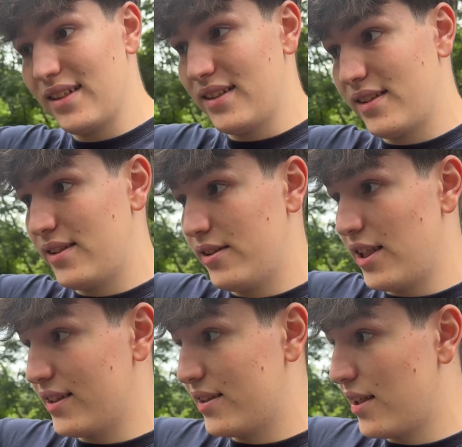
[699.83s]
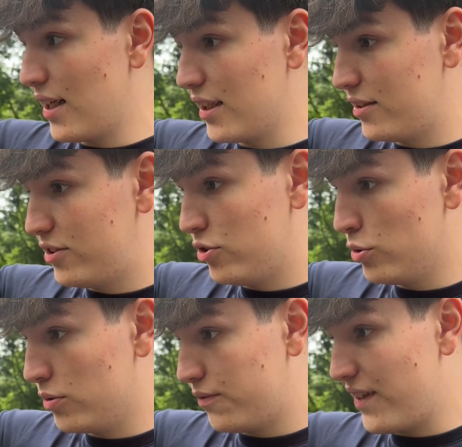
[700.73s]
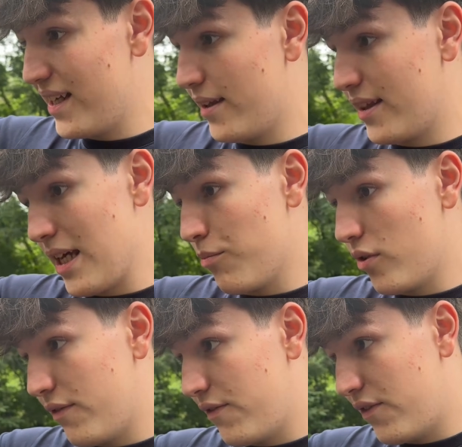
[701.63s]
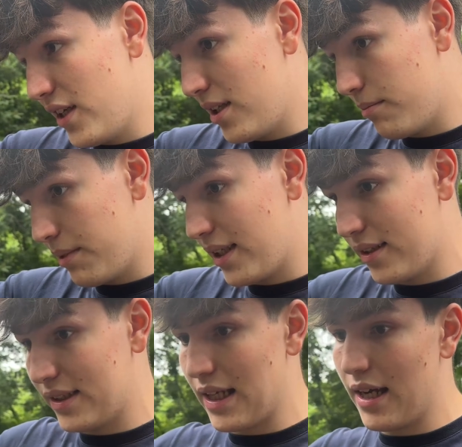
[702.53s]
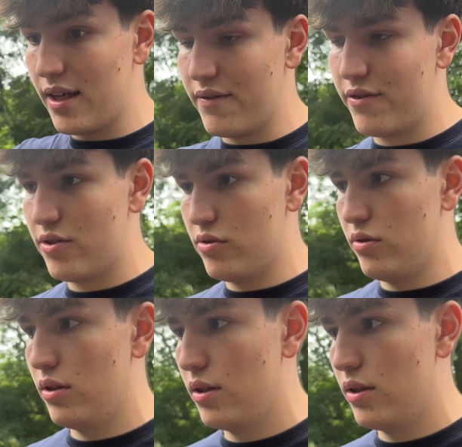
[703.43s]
It's just hard to find the time to film, because I have to